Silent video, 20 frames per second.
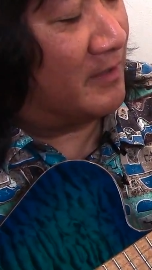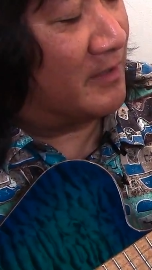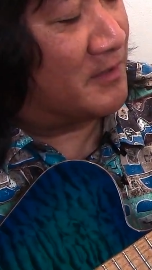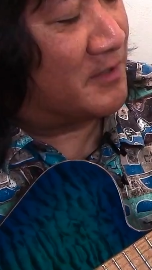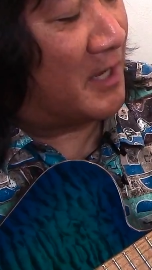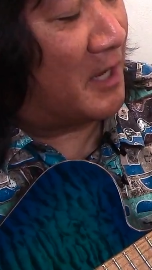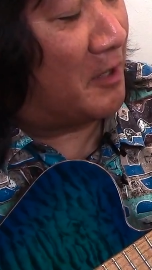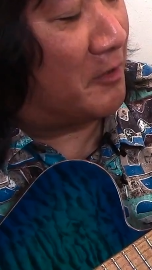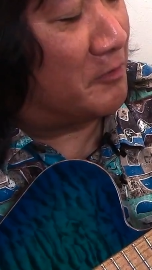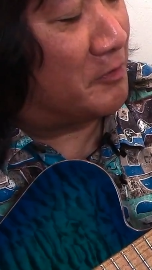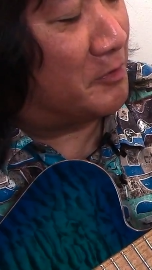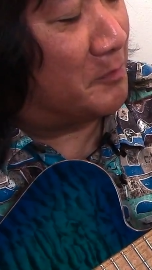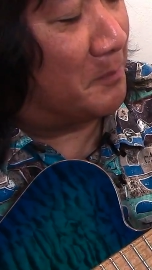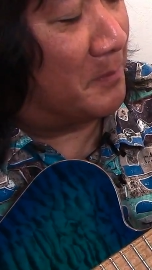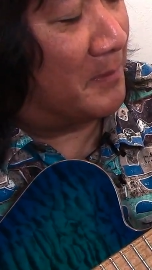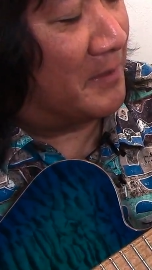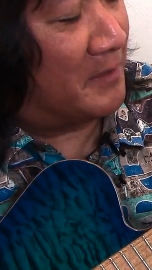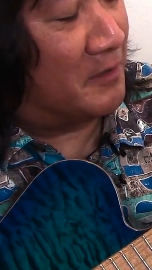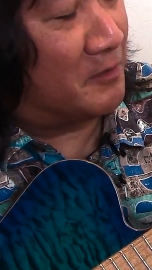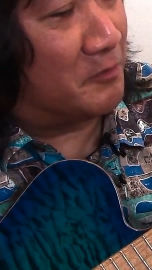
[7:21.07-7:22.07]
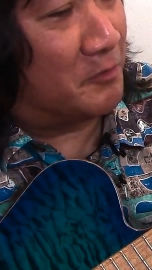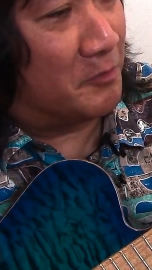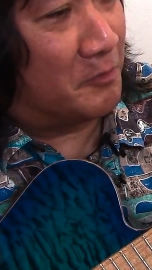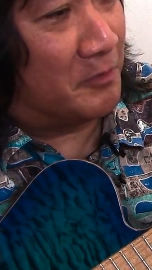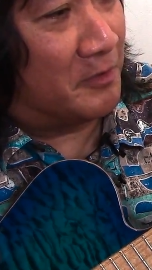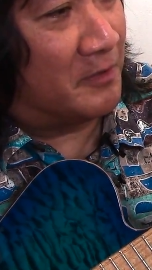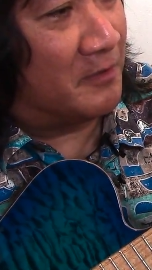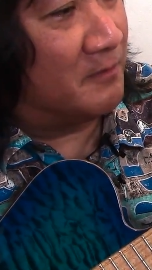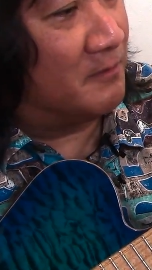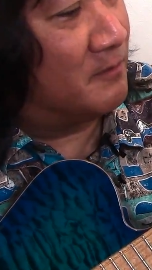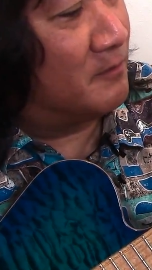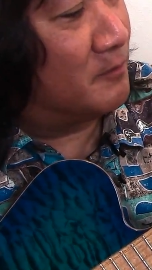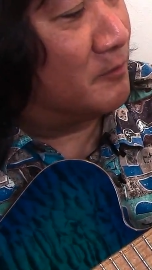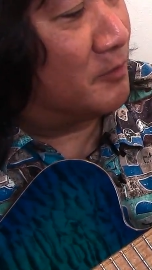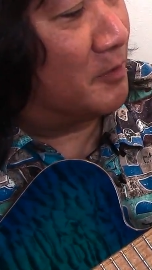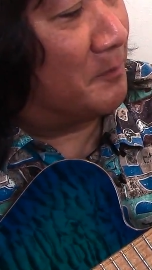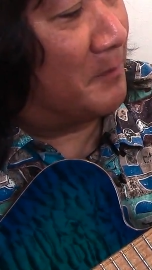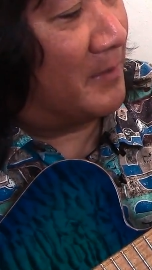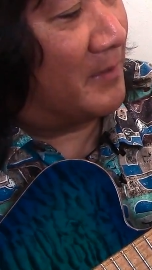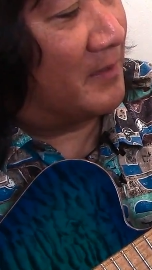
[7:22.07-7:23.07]
it's how you play the tuning
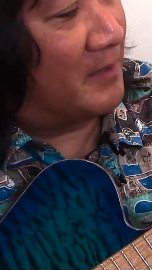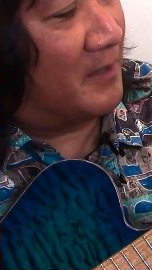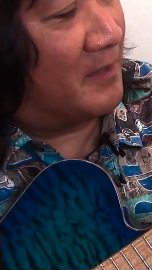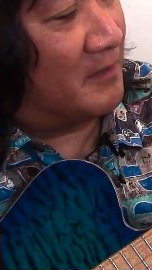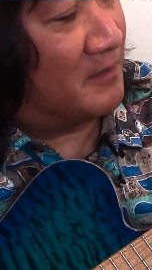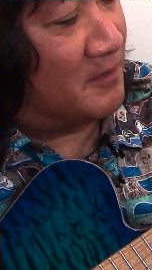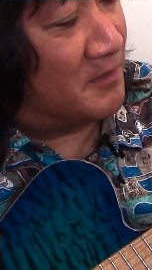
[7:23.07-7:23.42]
to make it